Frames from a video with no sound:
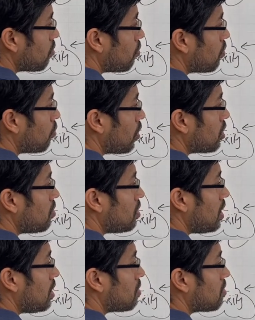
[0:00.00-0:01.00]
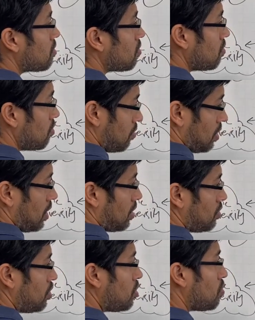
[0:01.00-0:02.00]
what you need to
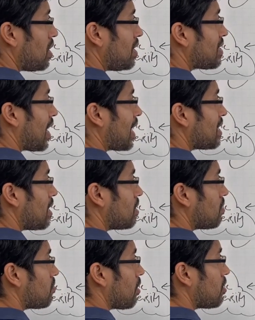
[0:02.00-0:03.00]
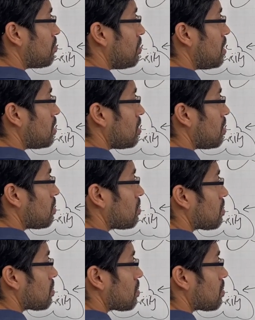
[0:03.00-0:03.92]
do is identify species.